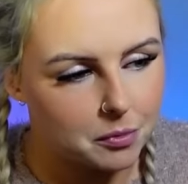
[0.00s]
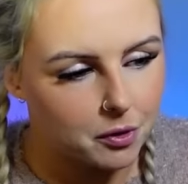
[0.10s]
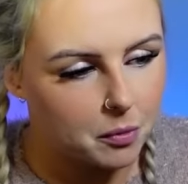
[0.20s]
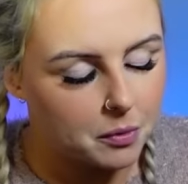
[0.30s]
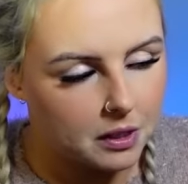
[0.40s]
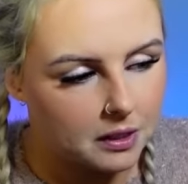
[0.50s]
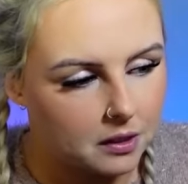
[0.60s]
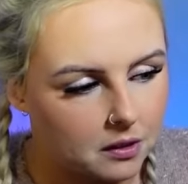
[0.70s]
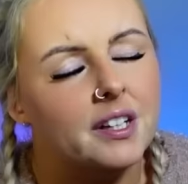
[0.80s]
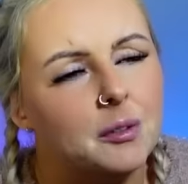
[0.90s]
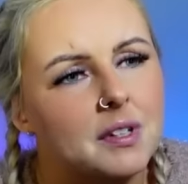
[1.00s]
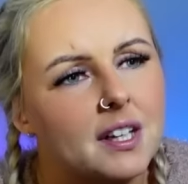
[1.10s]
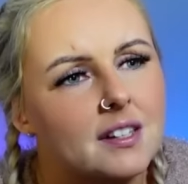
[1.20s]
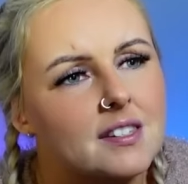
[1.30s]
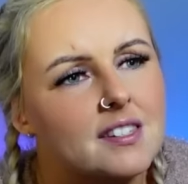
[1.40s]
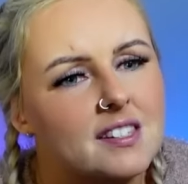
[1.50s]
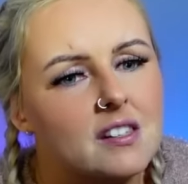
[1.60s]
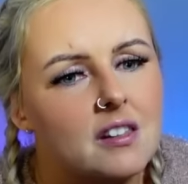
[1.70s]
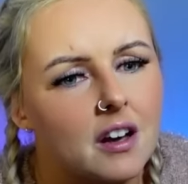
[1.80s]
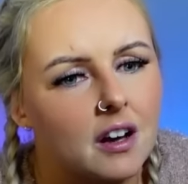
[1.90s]
properly. Why didn't we get to see
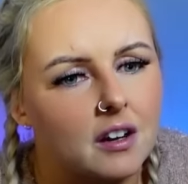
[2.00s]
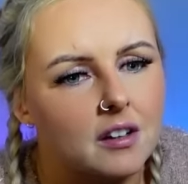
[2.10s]
that?